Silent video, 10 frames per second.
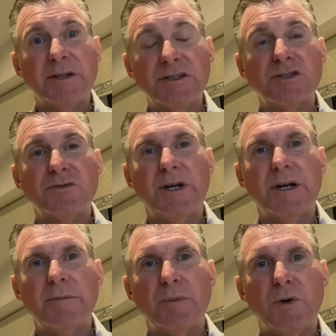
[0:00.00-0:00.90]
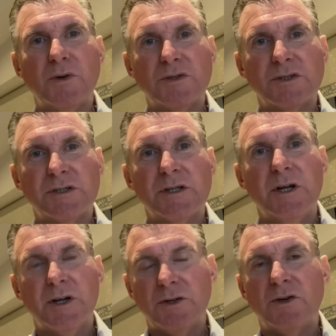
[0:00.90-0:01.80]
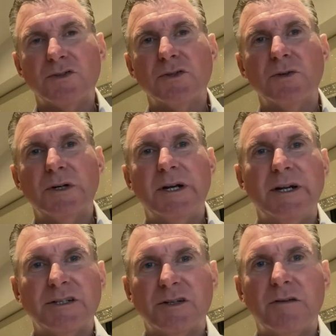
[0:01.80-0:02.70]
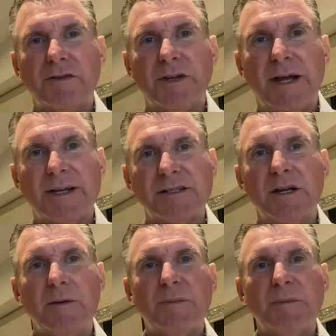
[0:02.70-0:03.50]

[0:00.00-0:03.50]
This is really important, and not all clinics offer that,